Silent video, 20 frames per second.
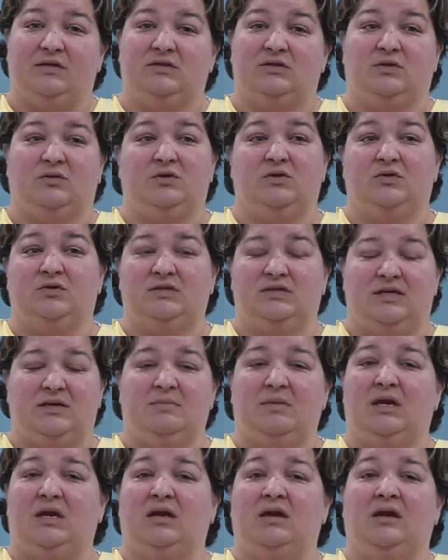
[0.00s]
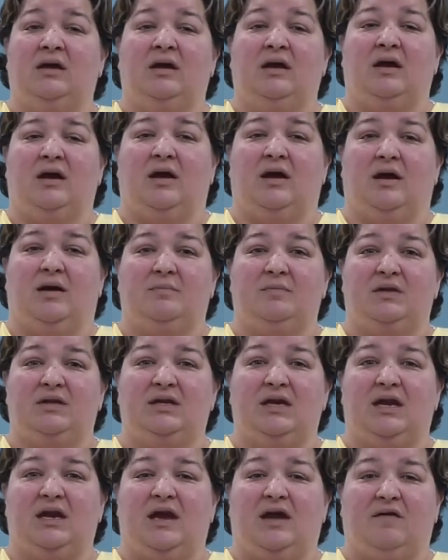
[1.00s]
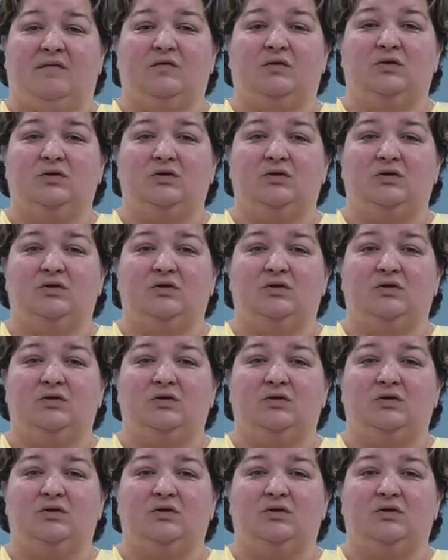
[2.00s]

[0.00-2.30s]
So you'll see me the day after